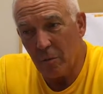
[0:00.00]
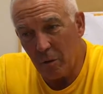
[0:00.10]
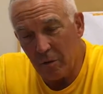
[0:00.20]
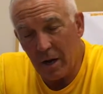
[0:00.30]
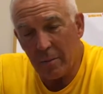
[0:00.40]

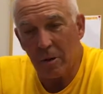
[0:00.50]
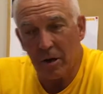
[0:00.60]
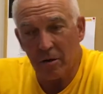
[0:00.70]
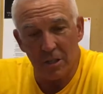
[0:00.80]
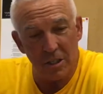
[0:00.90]
we've got
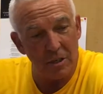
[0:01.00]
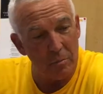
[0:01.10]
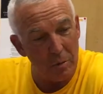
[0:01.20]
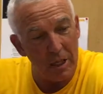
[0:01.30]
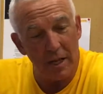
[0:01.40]
players that still
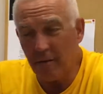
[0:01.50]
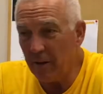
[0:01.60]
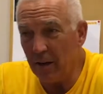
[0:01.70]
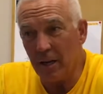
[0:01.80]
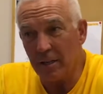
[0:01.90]
believe
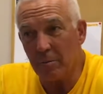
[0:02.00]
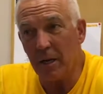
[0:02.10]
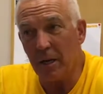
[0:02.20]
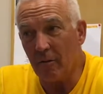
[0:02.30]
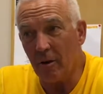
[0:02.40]
in us
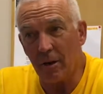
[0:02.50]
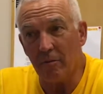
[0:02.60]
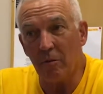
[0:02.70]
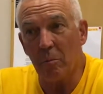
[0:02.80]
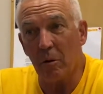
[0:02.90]
being a very good
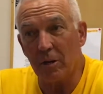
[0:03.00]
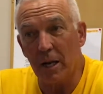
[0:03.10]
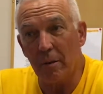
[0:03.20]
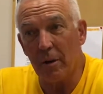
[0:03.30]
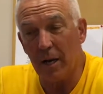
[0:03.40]
football team,